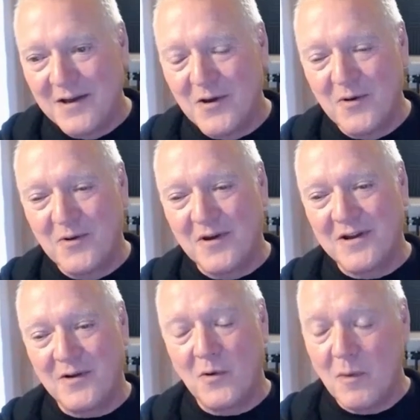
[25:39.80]

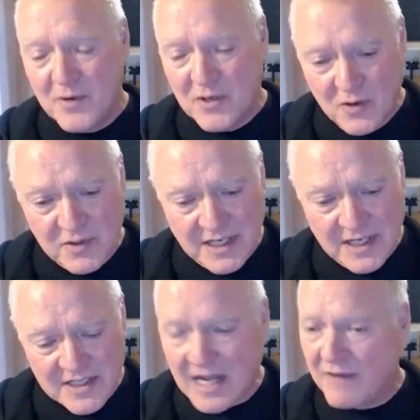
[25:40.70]
who are
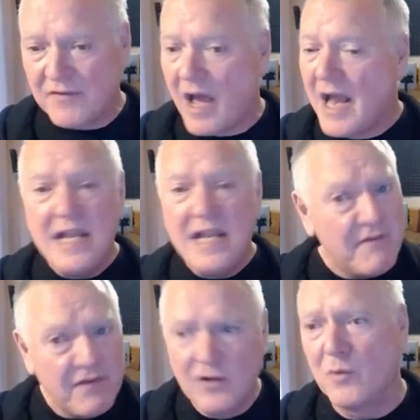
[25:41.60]
producing stuff that I
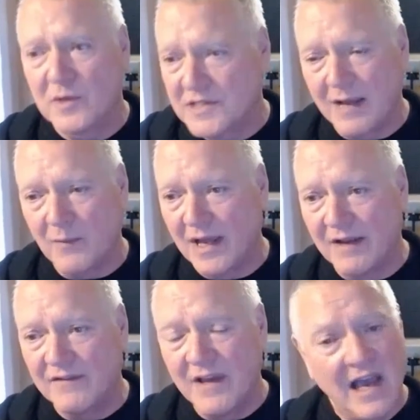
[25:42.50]
never knew was
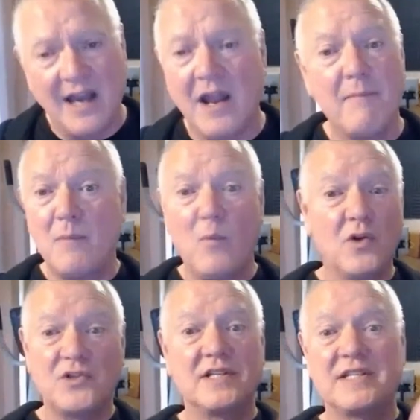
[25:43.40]
Lightwave. And I've been
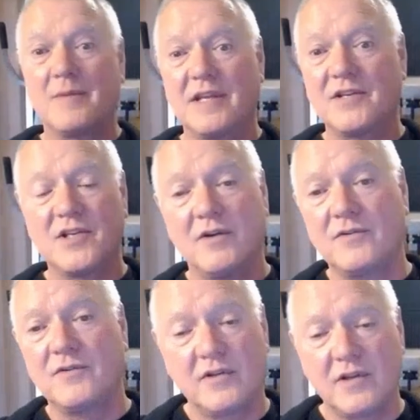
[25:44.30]
watching some of these
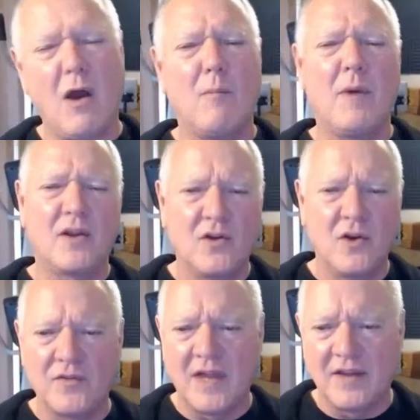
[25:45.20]
shows. Oh my
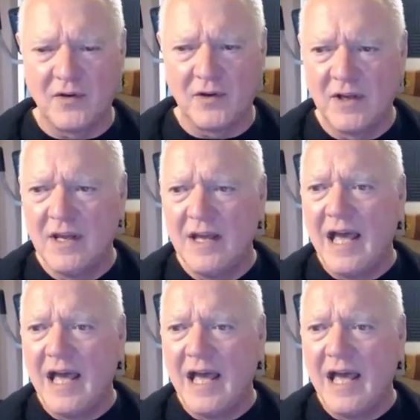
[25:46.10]
God, that's good.